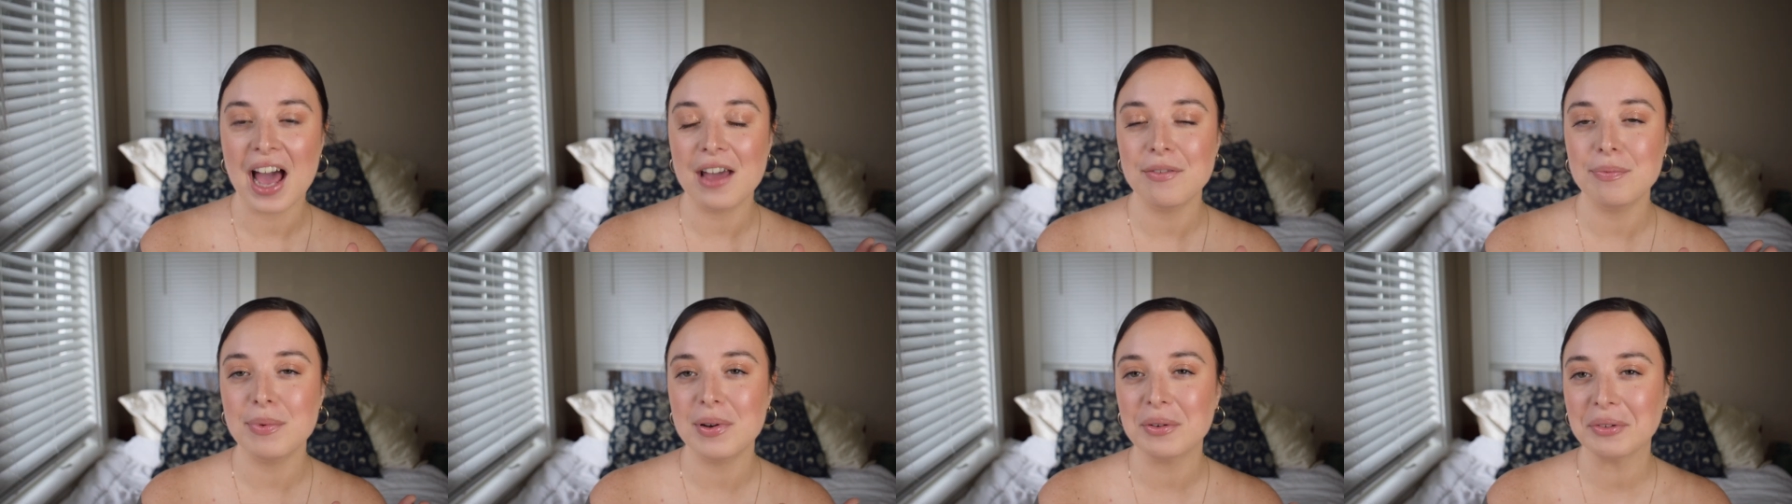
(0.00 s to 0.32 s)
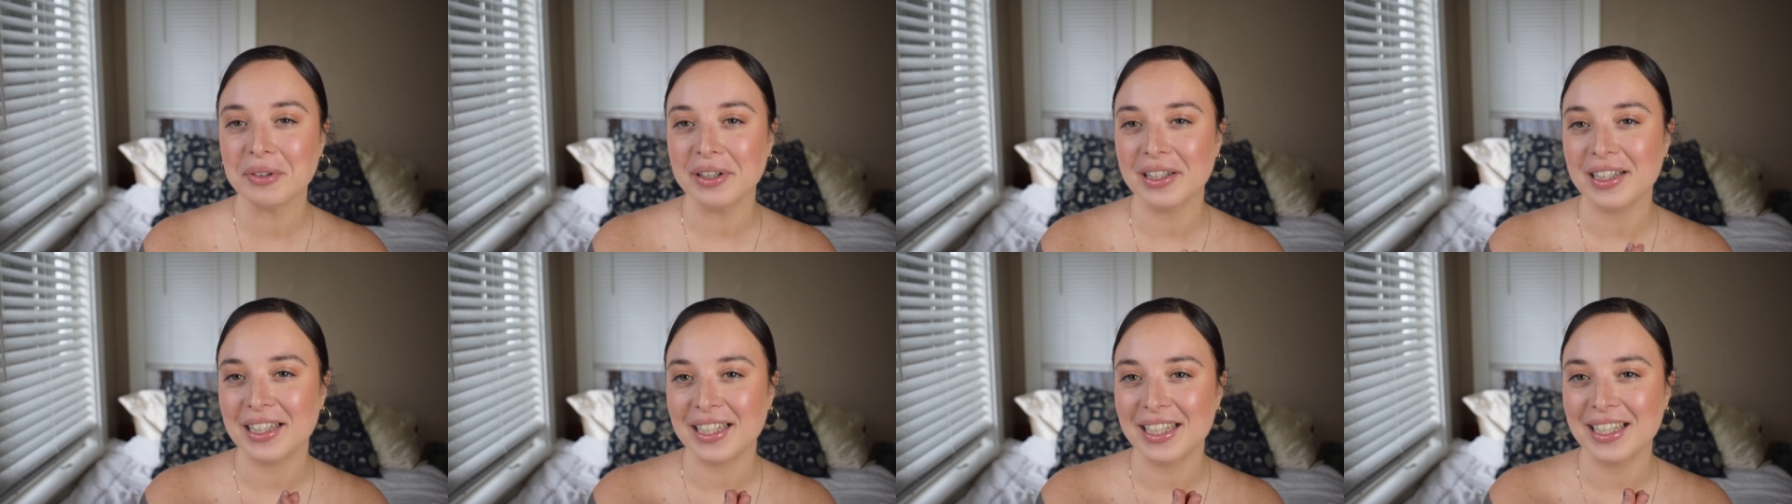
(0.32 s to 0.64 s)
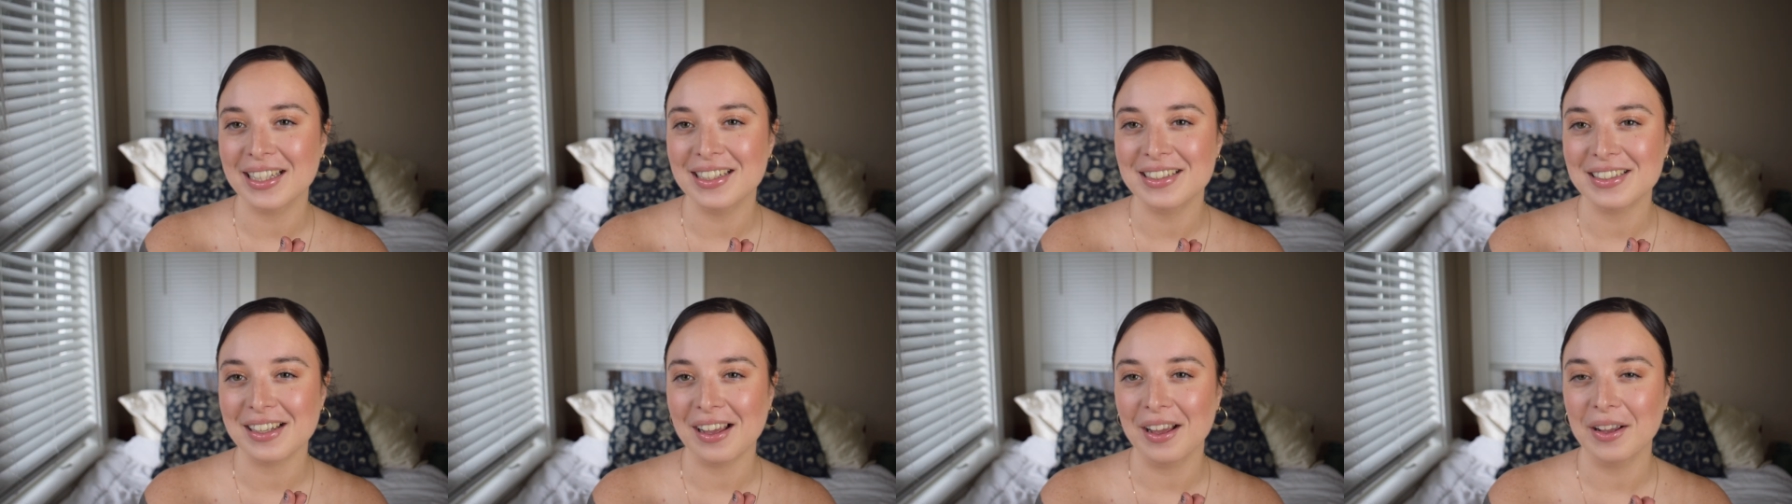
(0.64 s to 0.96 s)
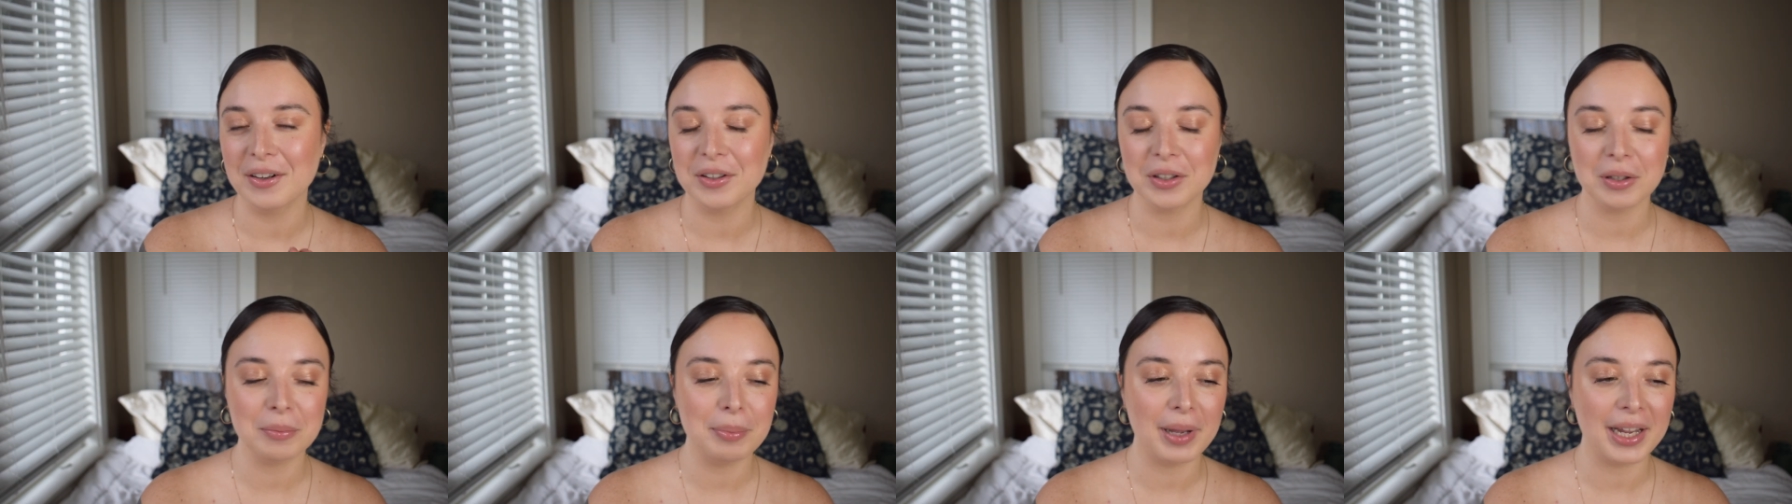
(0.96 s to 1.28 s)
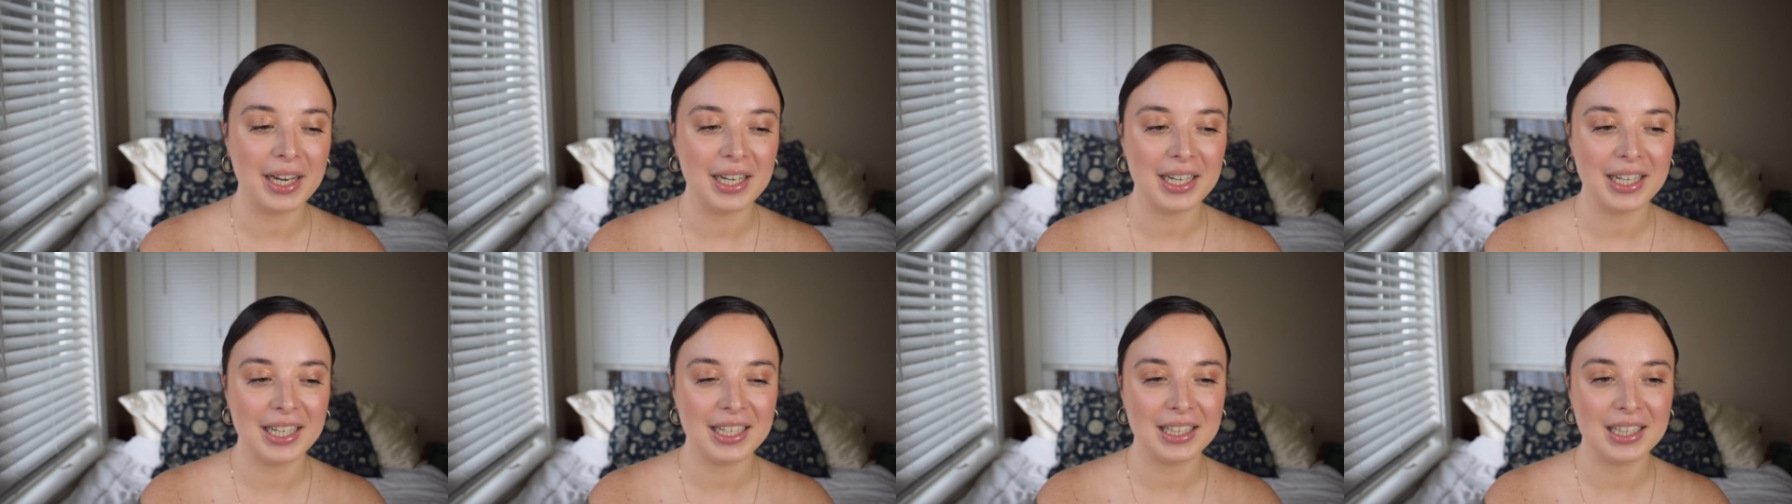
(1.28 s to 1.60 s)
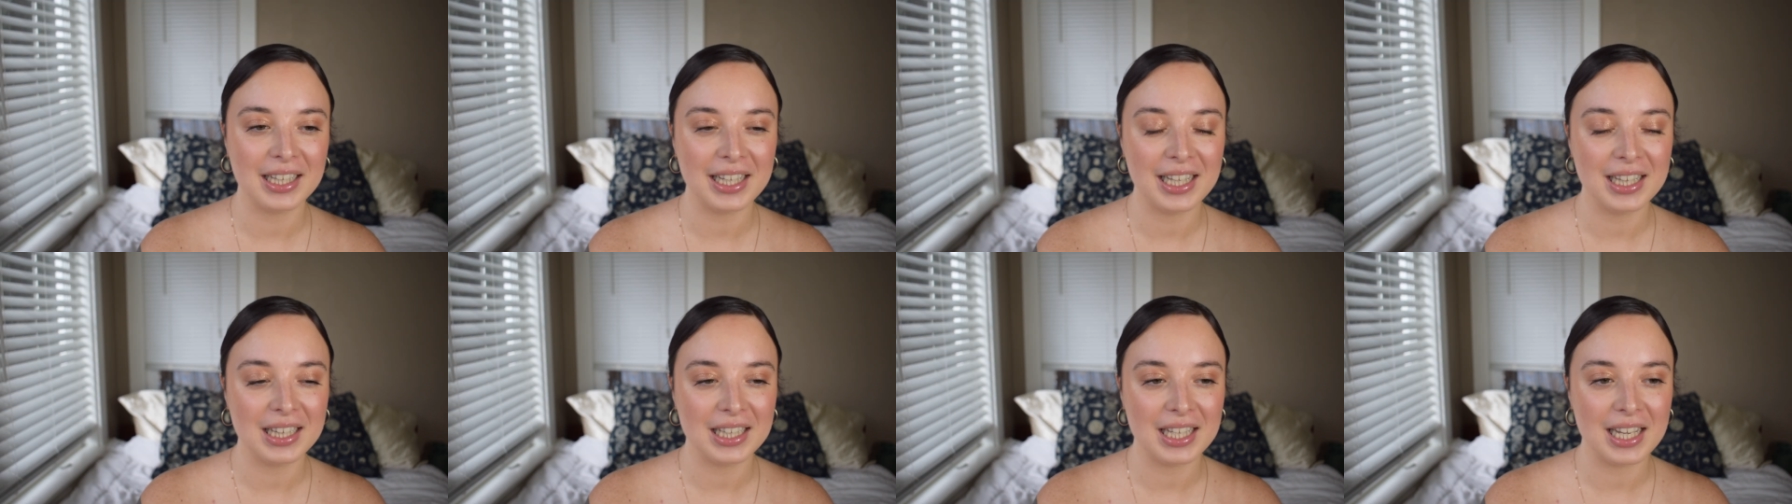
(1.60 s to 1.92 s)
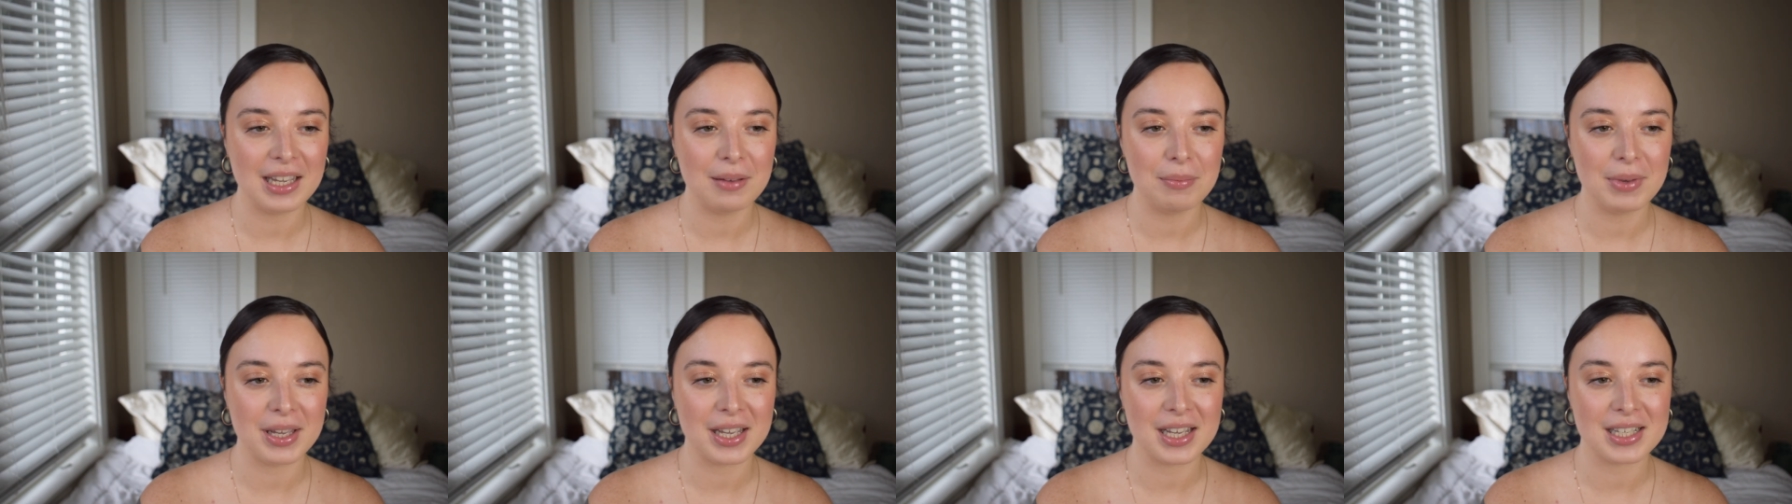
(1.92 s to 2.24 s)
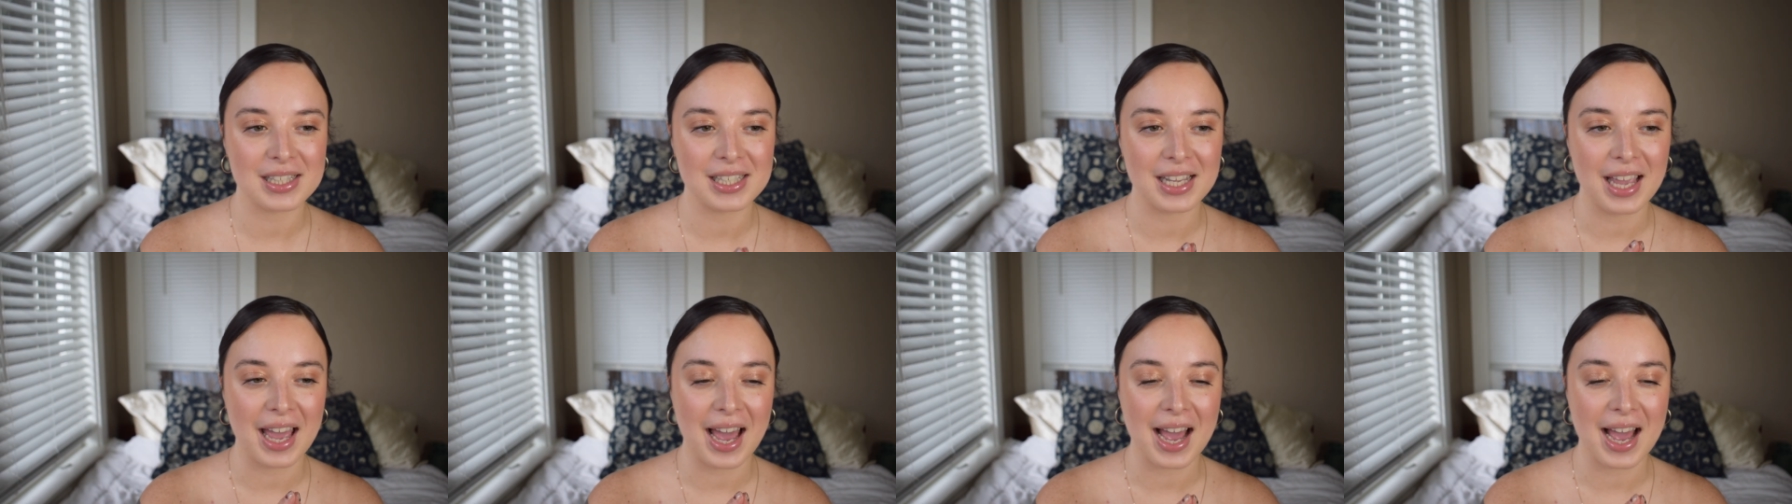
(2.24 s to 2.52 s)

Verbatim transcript: I've been really into underpainting lately because it